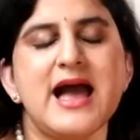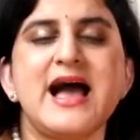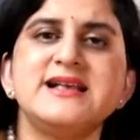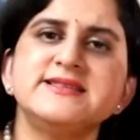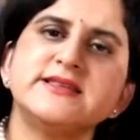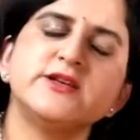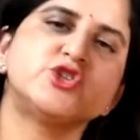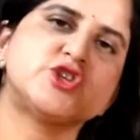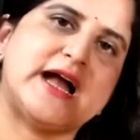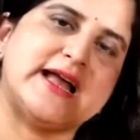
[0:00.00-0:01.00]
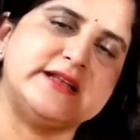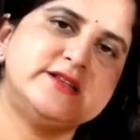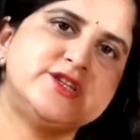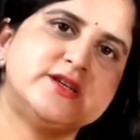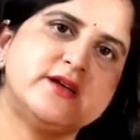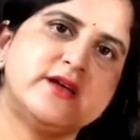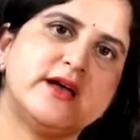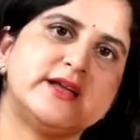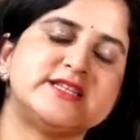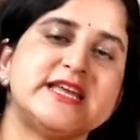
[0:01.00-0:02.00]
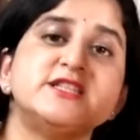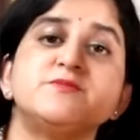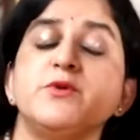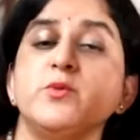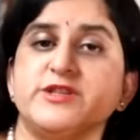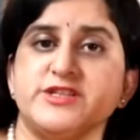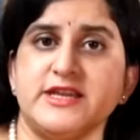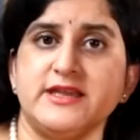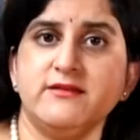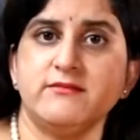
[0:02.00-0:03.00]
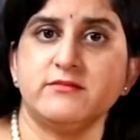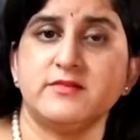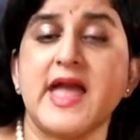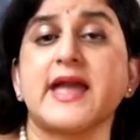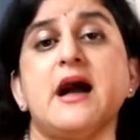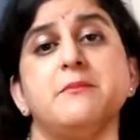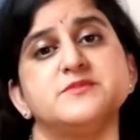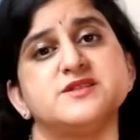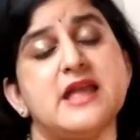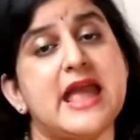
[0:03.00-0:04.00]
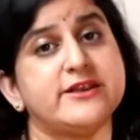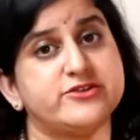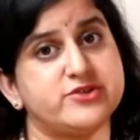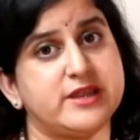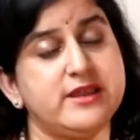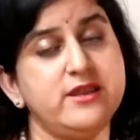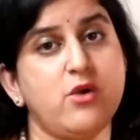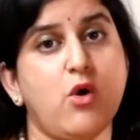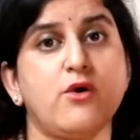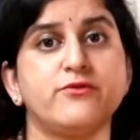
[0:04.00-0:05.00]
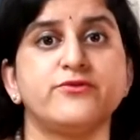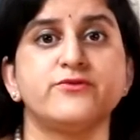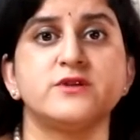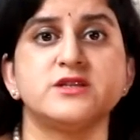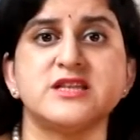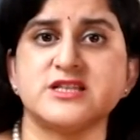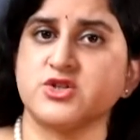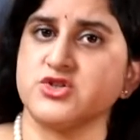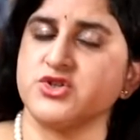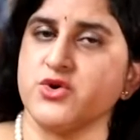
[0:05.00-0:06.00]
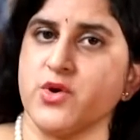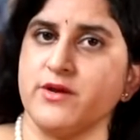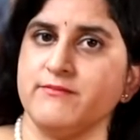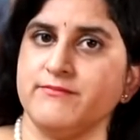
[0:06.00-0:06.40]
As a child attains puberty, there comes the entry of testosterone.